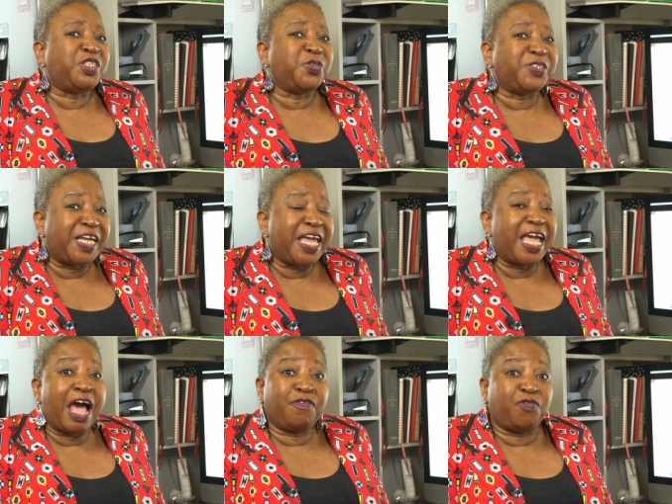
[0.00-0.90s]

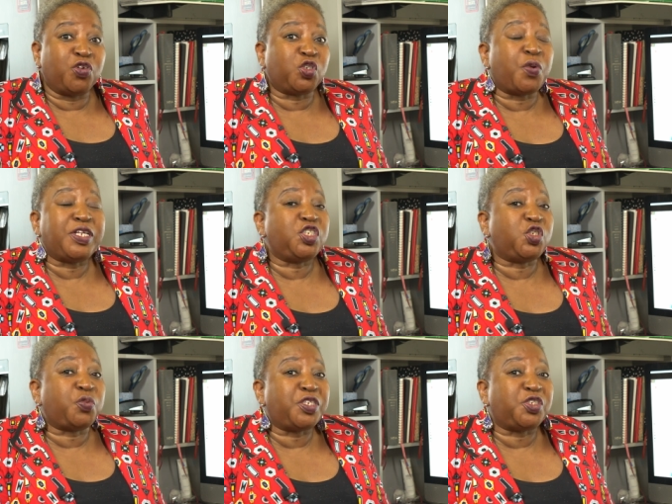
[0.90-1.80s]
today and for
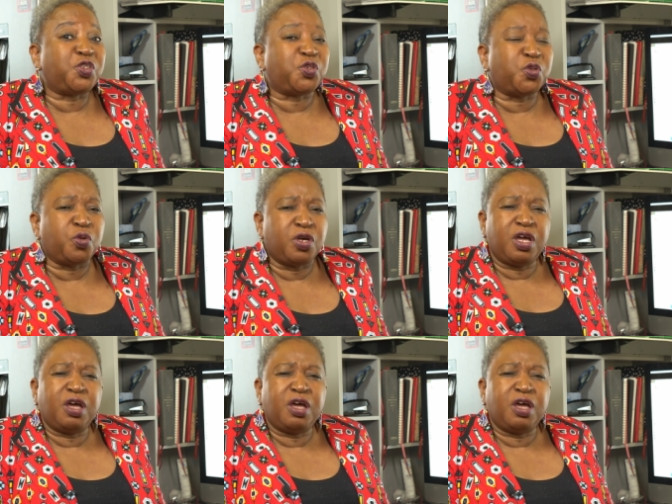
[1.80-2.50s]
2022.